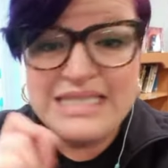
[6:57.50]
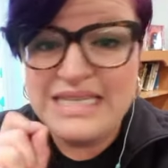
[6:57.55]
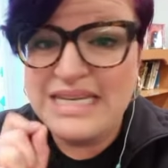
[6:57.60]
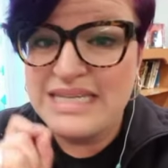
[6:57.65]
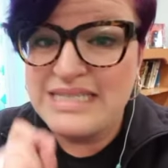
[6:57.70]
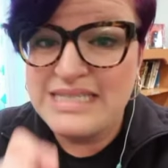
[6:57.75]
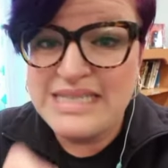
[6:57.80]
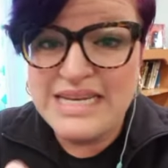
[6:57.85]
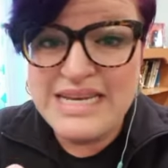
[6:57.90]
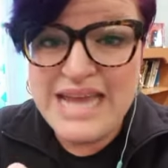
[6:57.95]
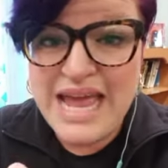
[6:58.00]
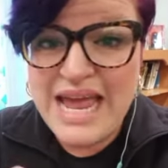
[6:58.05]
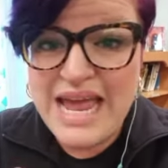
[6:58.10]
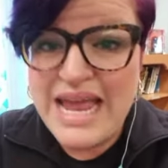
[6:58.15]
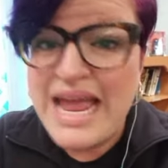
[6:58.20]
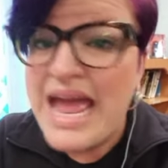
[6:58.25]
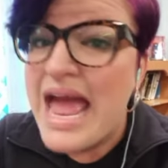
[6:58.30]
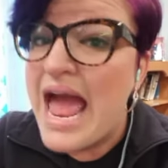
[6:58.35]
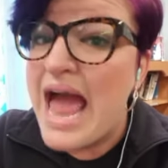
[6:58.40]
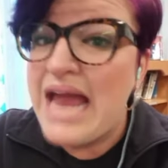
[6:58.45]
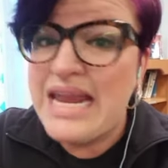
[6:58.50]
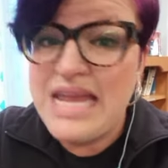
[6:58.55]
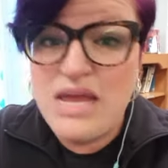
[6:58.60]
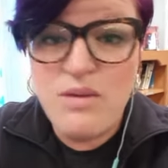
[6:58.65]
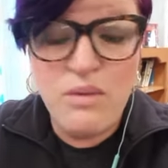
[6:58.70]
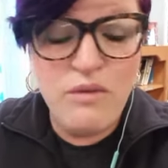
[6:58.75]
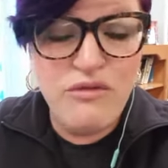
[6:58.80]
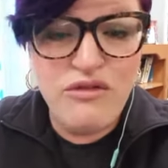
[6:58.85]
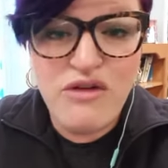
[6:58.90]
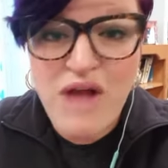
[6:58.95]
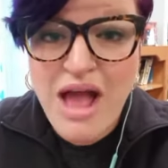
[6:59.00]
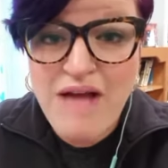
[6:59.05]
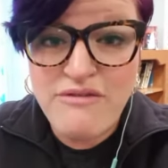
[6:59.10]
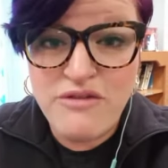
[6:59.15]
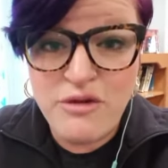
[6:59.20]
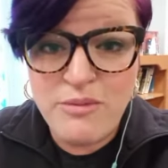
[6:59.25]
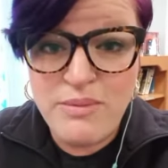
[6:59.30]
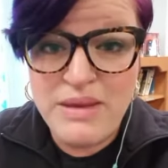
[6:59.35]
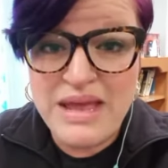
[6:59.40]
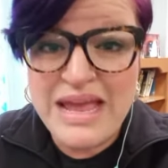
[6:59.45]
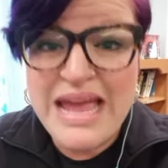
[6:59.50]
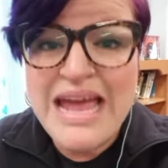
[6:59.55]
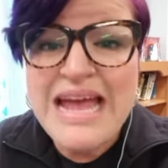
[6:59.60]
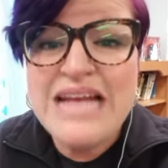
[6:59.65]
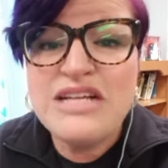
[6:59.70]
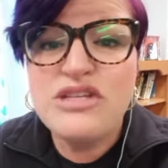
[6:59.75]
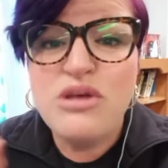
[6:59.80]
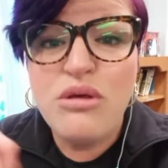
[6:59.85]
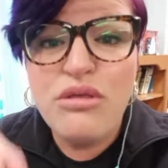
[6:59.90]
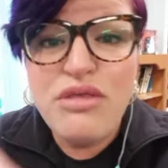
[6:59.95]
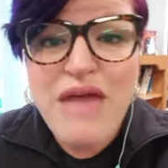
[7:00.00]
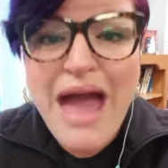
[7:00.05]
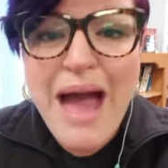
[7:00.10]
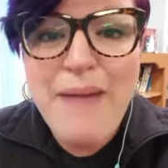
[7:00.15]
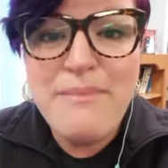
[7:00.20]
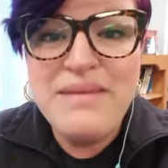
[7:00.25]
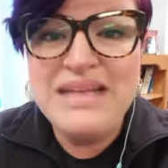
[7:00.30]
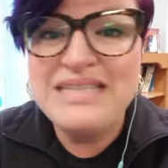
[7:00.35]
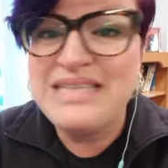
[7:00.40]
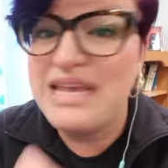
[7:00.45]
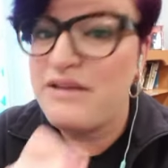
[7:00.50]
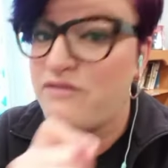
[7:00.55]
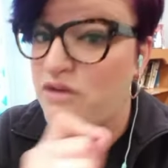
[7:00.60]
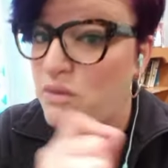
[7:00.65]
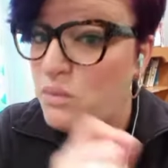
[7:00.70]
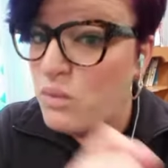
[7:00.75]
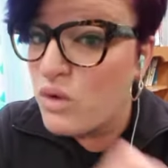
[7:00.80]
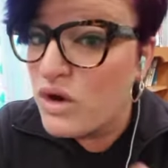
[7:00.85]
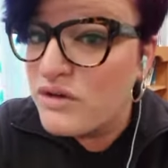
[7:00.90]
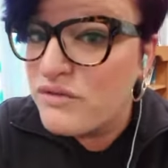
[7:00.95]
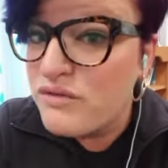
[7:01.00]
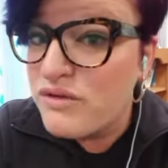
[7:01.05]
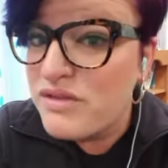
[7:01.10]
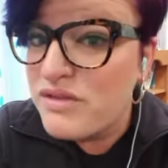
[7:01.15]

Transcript: he is today and he will forever be. So that means that if it worked for